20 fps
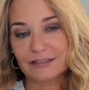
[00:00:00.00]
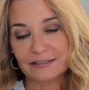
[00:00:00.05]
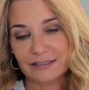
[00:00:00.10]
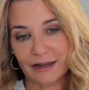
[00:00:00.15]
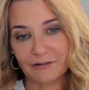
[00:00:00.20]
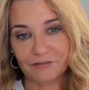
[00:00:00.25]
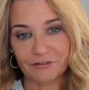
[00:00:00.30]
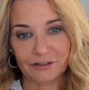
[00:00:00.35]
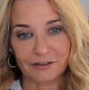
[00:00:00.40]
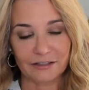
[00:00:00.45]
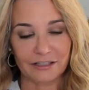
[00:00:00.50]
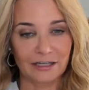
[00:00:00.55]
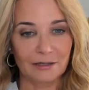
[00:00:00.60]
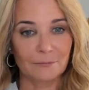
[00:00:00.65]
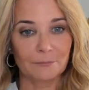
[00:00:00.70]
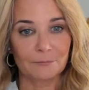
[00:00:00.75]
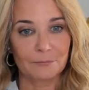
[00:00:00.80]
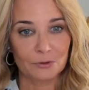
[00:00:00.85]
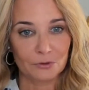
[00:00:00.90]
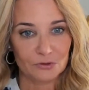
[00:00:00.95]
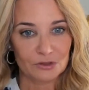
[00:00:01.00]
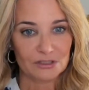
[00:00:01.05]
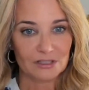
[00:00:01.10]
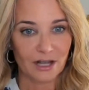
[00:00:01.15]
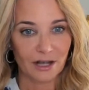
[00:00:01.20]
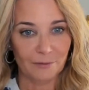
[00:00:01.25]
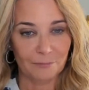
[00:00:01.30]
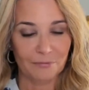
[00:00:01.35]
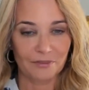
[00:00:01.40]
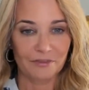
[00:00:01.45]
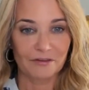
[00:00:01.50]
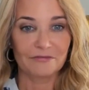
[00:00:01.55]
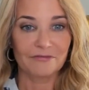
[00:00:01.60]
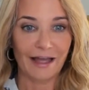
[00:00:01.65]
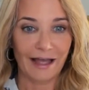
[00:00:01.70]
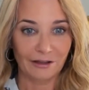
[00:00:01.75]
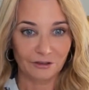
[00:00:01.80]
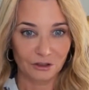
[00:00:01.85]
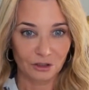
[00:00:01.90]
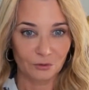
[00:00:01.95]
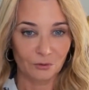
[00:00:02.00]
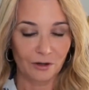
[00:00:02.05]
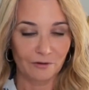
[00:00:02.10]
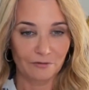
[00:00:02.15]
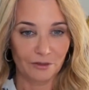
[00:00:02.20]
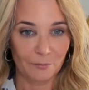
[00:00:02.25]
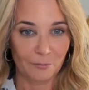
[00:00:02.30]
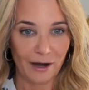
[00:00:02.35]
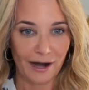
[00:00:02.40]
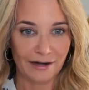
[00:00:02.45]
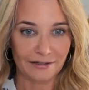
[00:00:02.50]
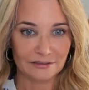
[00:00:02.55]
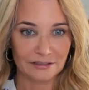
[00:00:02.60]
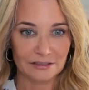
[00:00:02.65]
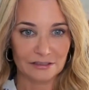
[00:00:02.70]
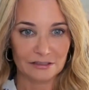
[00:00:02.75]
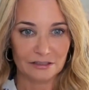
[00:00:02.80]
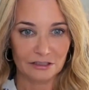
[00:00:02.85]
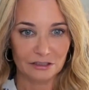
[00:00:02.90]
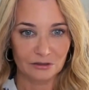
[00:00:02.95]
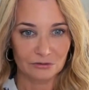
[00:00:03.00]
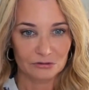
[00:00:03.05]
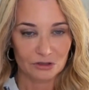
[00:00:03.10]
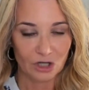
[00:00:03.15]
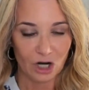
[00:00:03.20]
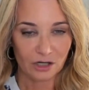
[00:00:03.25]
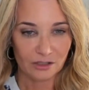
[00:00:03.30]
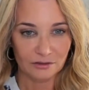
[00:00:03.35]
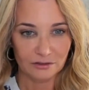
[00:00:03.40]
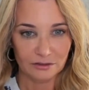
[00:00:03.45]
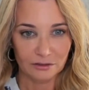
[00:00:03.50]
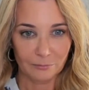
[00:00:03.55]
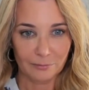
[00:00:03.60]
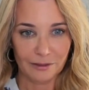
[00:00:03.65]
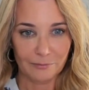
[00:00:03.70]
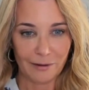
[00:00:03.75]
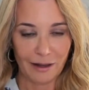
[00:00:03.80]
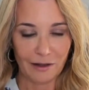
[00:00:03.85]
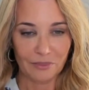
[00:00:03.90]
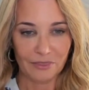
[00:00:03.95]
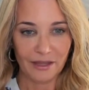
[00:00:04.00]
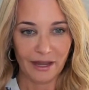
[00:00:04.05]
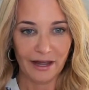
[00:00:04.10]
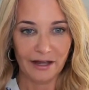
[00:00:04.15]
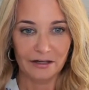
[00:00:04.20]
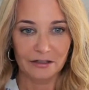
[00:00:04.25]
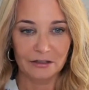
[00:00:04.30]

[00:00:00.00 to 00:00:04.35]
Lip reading: definitely boosts up the value of the practice. Can you talk a little bit about that?